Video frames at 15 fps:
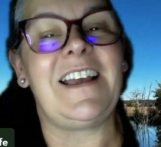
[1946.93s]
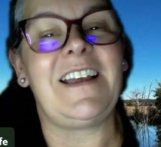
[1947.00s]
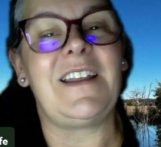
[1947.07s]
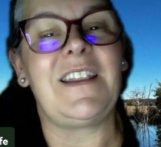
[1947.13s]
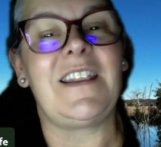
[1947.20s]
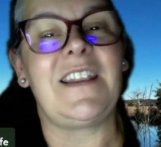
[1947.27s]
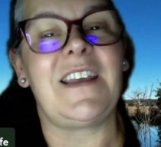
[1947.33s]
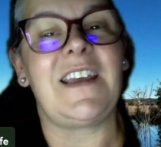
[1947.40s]

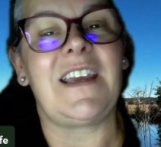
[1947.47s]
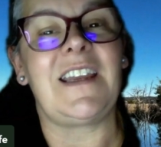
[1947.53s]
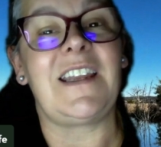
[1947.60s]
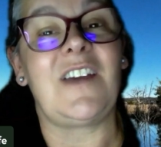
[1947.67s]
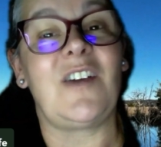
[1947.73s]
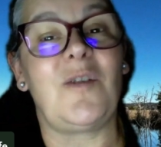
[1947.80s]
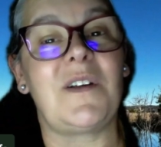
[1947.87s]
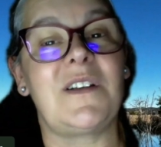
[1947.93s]
The handy
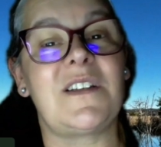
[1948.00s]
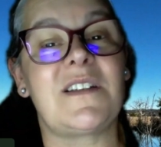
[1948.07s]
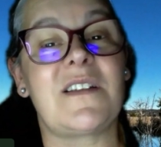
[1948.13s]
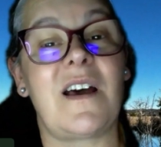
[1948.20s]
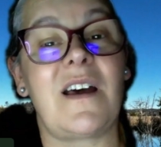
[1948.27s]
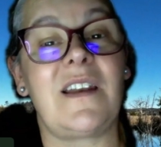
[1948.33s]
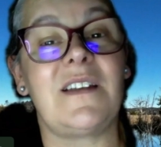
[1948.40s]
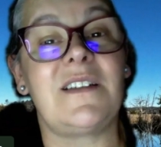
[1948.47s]
helper
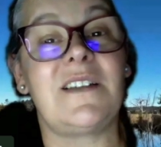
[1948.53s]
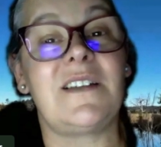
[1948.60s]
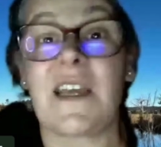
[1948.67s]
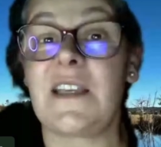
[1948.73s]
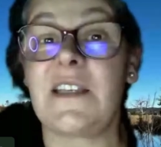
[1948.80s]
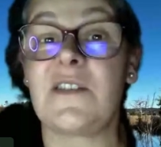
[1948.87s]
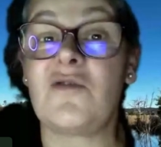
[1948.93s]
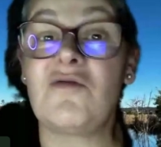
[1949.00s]
decided to take
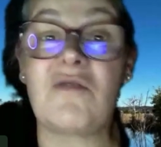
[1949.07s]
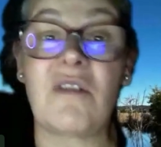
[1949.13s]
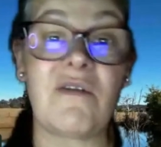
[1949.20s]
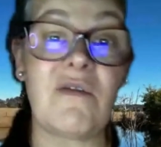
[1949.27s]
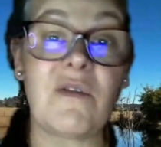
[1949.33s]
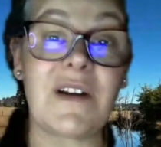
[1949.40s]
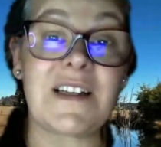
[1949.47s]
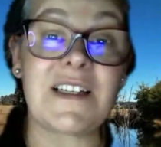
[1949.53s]
his hood off
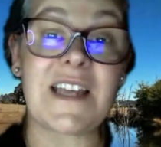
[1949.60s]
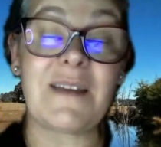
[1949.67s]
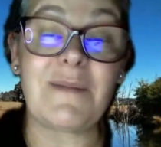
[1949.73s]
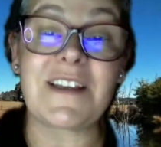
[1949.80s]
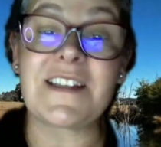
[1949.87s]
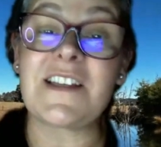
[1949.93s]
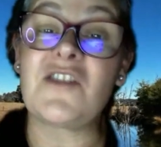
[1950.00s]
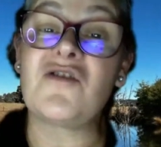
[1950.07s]
one day
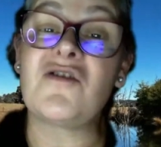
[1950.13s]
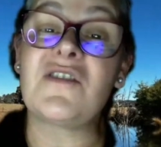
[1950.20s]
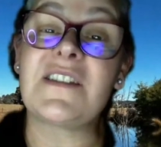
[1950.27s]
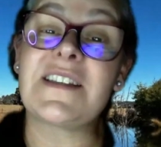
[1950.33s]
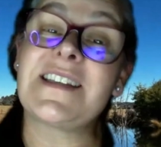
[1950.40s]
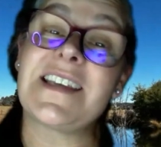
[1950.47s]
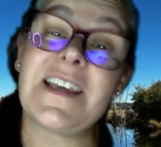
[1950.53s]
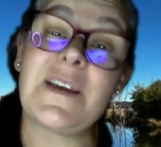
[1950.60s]
because he couldn't
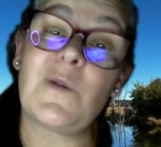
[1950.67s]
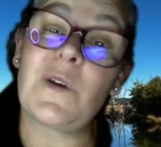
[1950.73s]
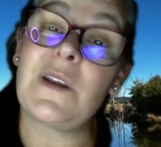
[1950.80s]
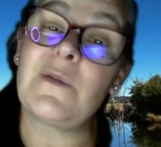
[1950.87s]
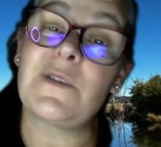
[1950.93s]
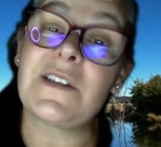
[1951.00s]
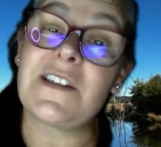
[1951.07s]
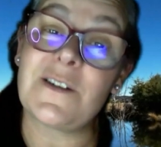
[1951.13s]
see what he
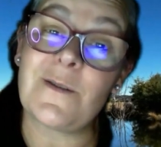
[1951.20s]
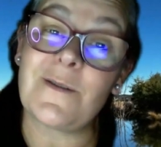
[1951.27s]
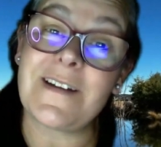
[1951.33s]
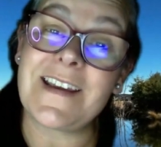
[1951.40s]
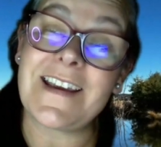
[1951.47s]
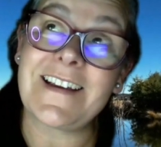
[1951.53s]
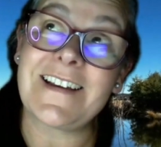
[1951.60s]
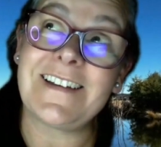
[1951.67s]
was
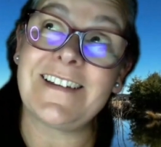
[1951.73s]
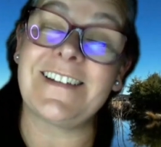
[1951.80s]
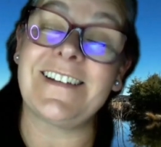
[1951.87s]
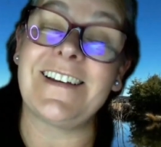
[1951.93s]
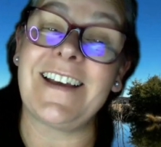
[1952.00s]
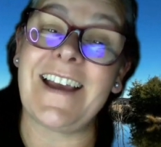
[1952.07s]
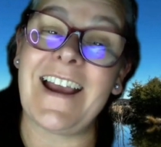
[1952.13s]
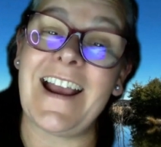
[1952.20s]
doing
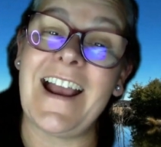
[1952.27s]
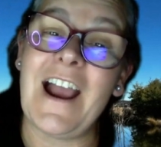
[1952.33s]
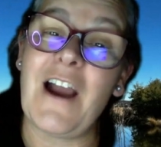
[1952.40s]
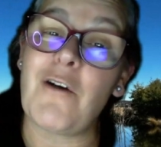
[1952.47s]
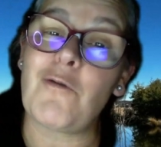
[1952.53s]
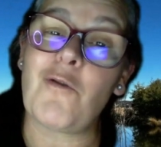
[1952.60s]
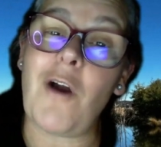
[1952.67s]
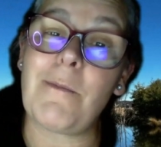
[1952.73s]

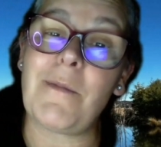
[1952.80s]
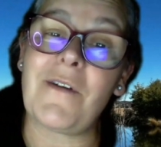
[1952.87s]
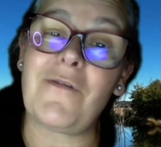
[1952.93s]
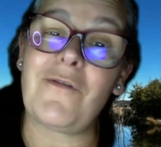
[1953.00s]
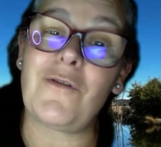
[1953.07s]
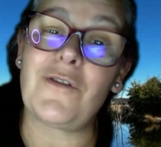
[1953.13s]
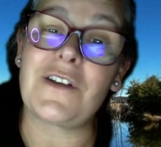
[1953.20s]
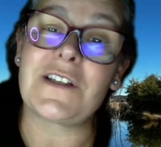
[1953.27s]
right
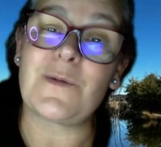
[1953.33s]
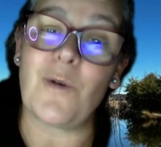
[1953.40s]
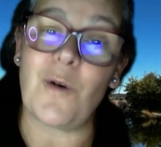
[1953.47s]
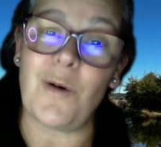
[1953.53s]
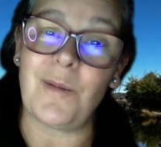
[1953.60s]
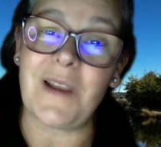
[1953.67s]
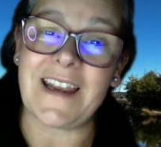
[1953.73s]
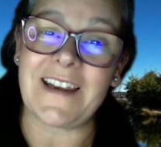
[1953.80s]
before the
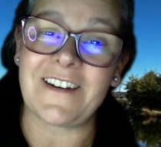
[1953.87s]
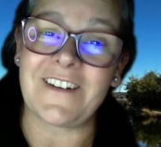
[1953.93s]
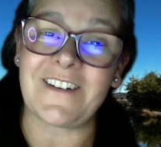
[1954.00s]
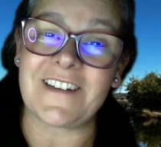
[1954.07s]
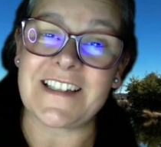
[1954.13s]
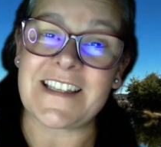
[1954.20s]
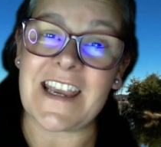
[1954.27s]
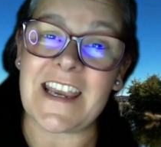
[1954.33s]
swarm landed on
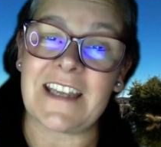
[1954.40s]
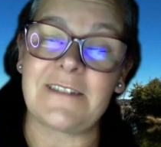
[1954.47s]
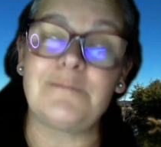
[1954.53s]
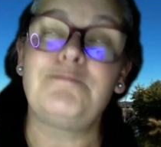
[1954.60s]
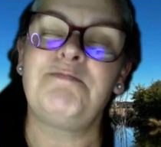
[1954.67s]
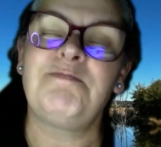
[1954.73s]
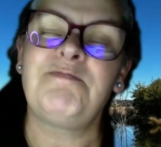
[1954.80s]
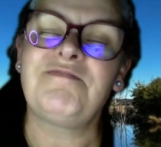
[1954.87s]
his head.
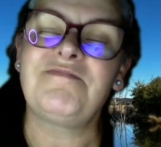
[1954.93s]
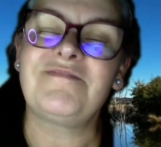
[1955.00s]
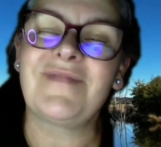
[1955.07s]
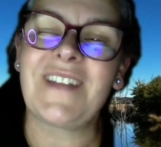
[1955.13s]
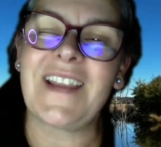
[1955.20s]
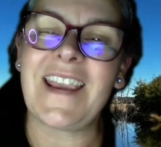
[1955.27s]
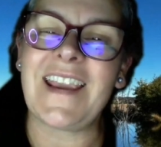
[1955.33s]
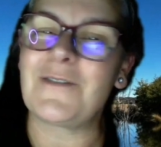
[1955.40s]

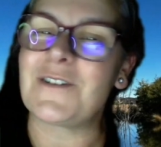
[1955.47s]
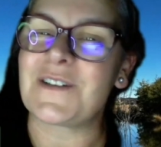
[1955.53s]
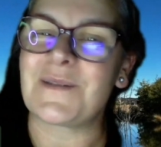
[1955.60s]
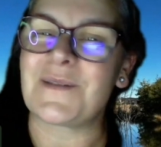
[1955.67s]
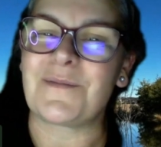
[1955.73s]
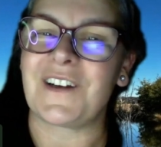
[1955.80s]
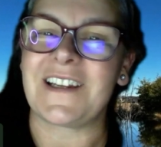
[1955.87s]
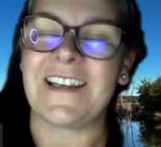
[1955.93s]
Yeah, it wasn't
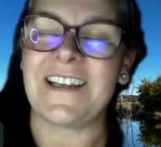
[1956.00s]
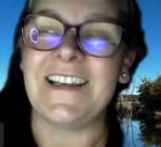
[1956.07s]
pretty.